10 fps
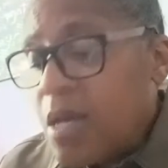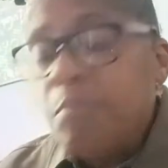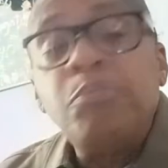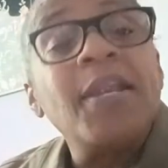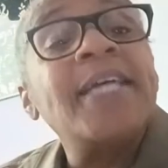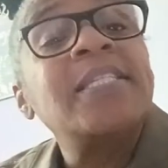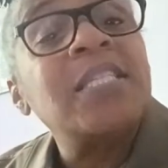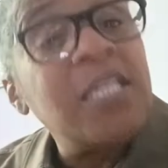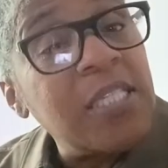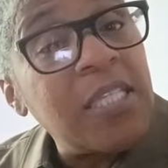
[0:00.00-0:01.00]
blessed
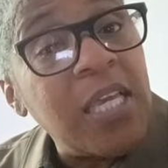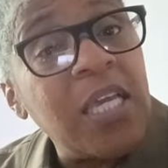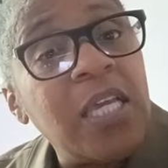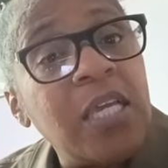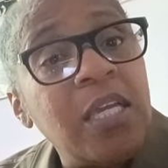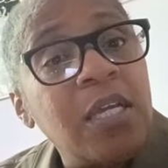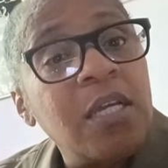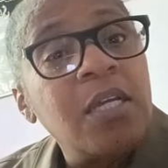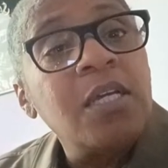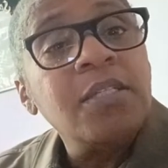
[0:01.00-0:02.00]
is he
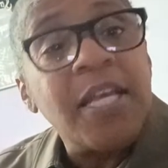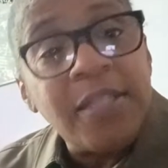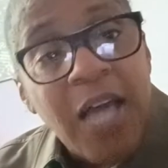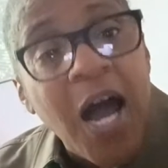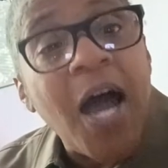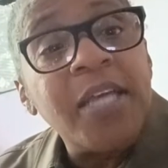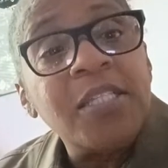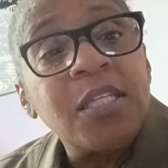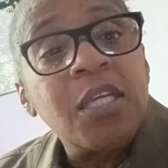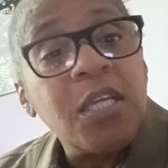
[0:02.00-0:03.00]
that
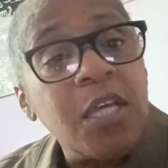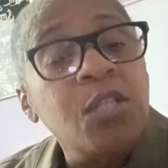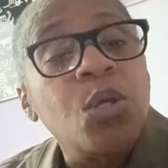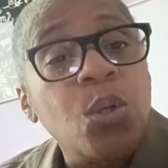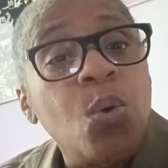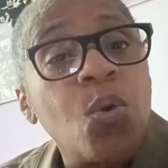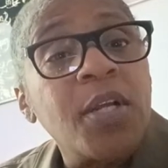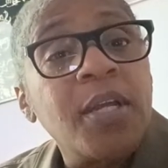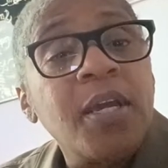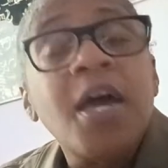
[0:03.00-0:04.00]
dies in the Lord,
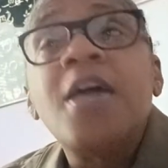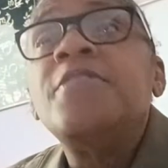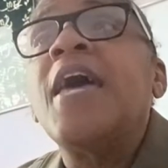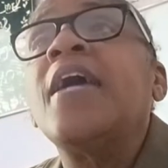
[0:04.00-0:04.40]
that